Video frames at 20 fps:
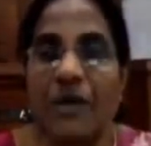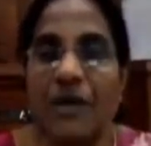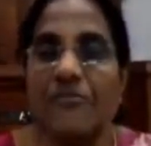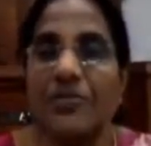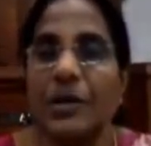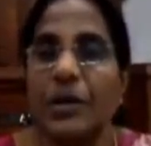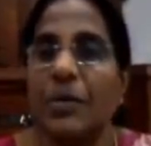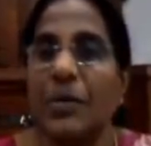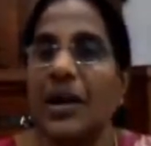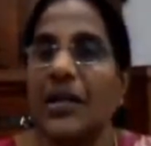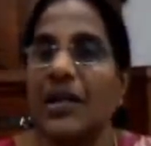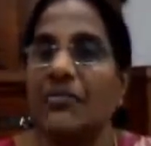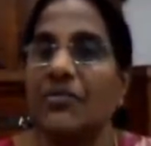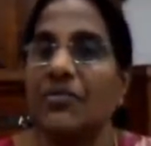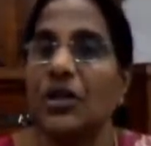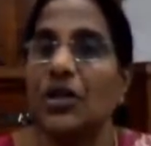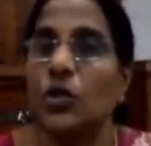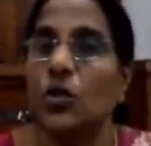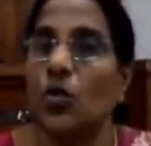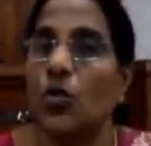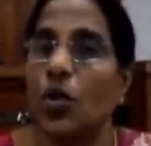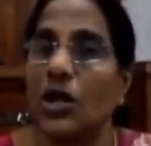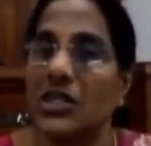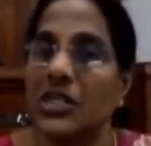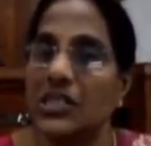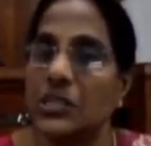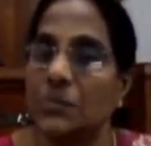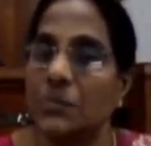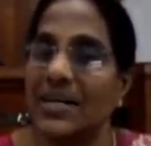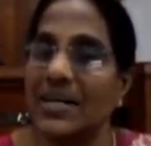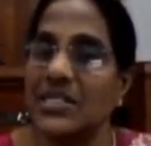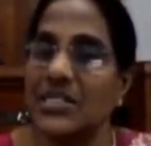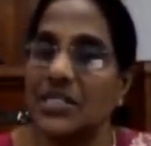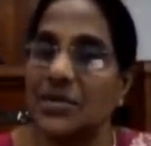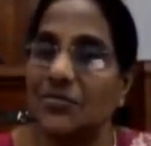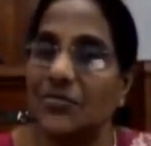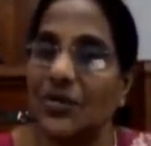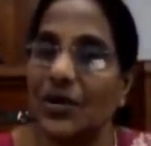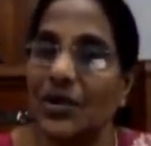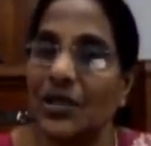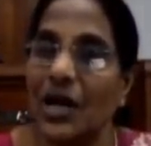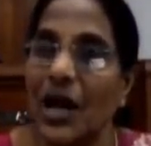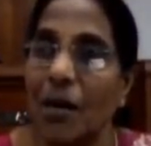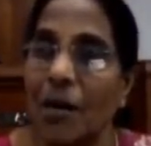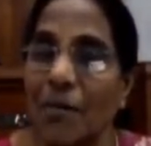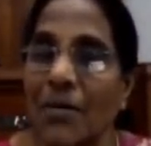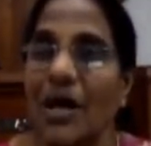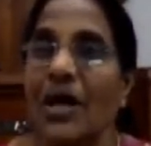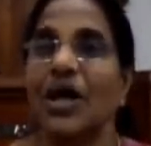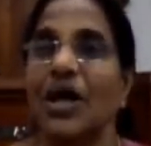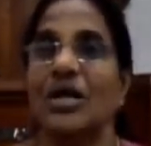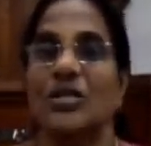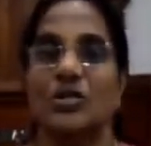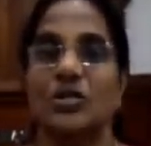everybody will do what is best for them.